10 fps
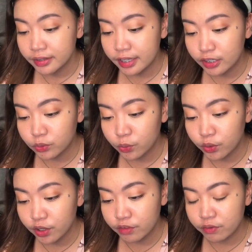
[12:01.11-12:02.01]

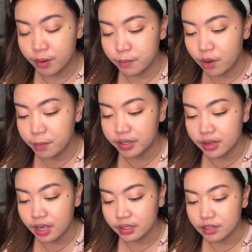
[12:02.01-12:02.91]
Daytoy from Kamat
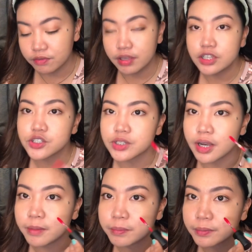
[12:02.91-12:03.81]
Lang the Face
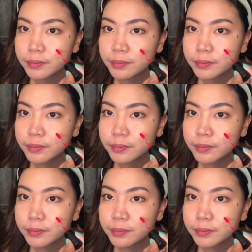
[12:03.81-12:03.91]
Shop.